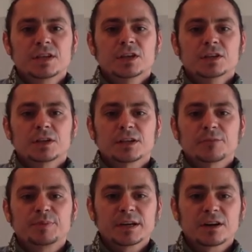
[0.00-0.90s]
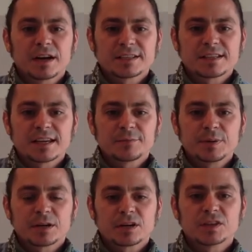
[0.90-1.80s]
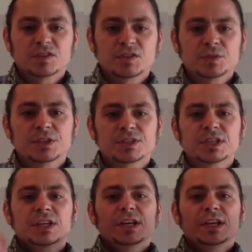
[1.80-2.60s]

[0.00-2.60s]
looking bigger as they appear close to us